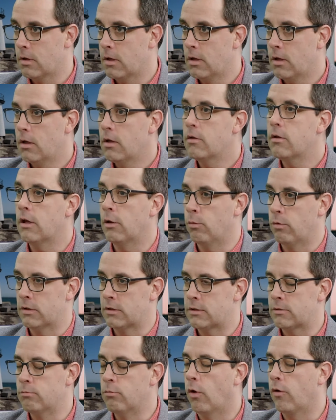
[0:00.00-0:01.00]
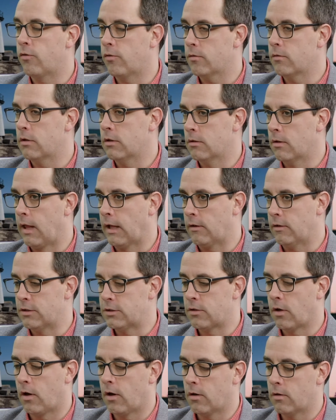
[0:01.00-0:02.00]
Mm-hmm. It would most likely
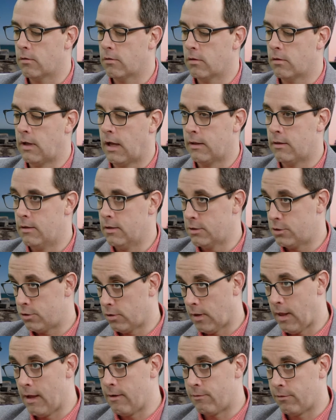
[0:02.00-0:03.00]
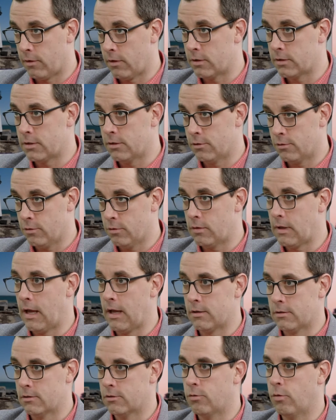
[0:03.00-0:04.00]
start not this July 1st in
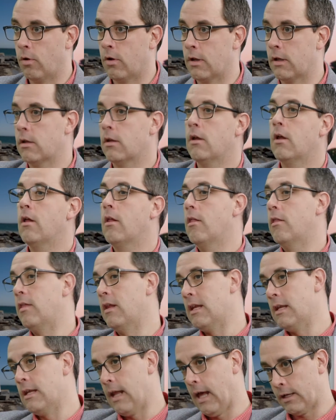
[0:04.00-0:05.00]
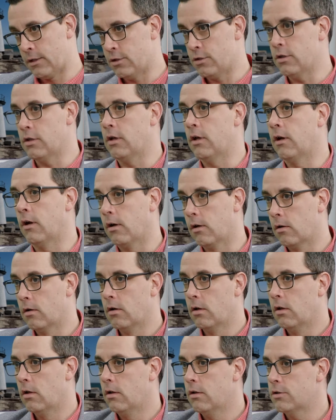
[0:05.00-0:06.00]
2020, the next year.
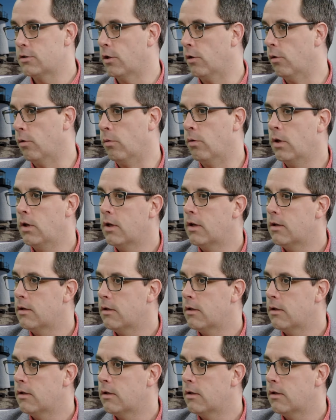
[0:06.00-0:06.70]
So